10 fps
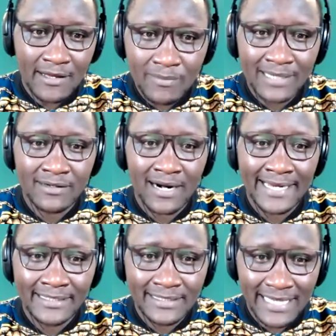human
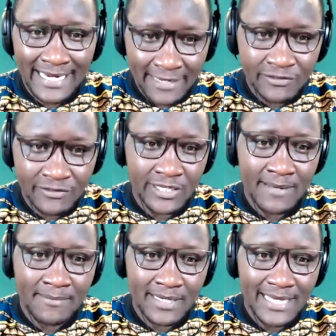rights and
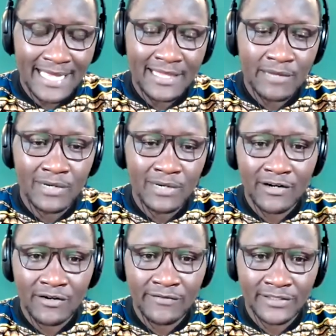FGM, and then we'll
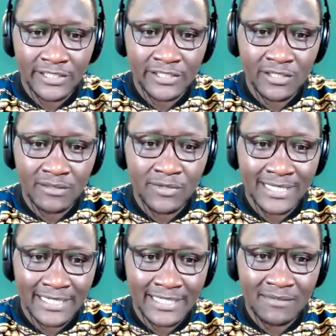have a conversation
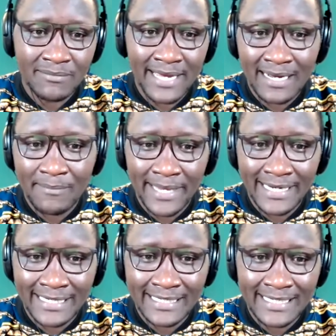moderated by a
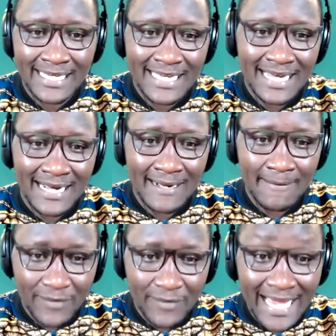campaigner
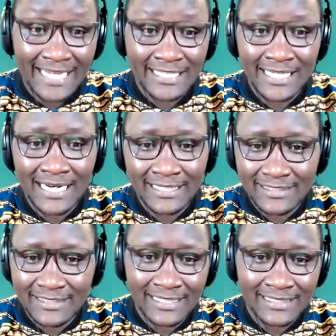and a
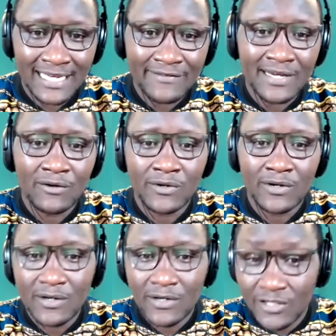journalist, just having a
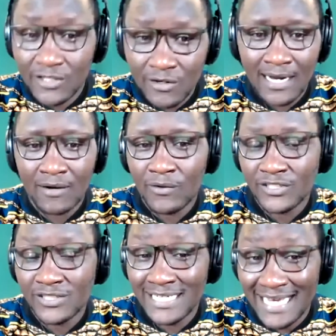
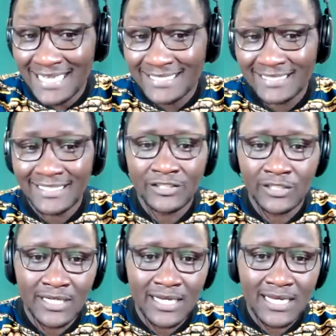question and answer
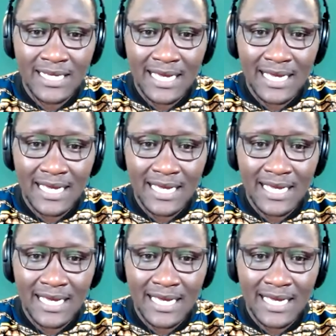session